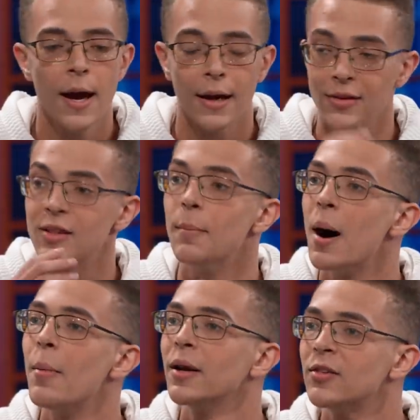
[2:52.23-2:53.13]
And I said,
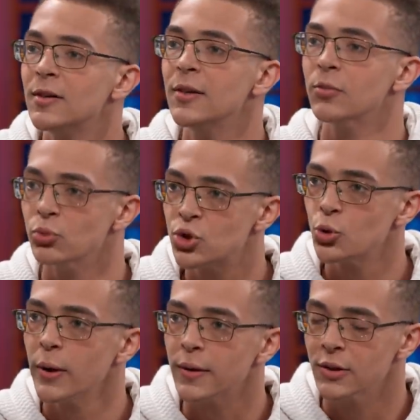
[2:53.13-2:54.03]
Mom, I just need some
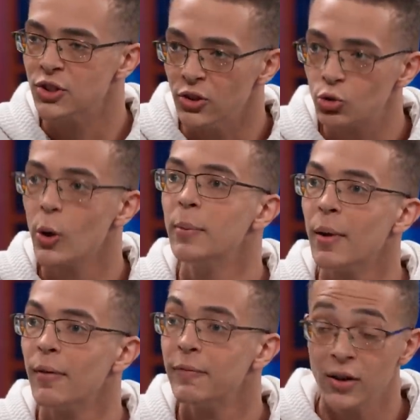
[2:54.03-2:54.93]
strength. And she screamed in
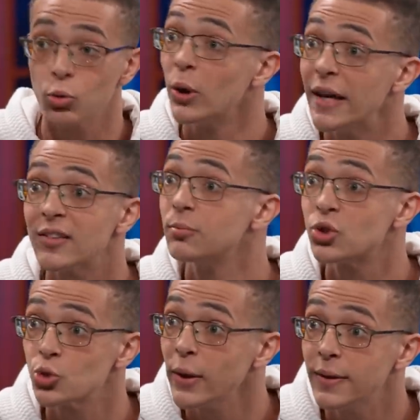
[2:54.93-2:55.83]
my face, well, get some
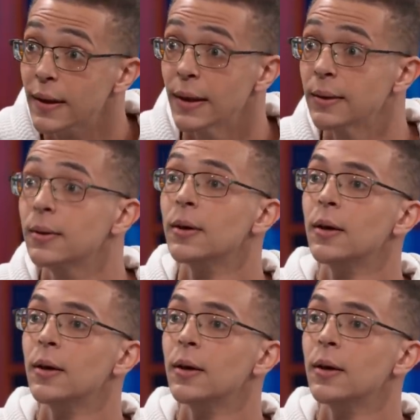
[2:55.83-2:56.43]
strength then.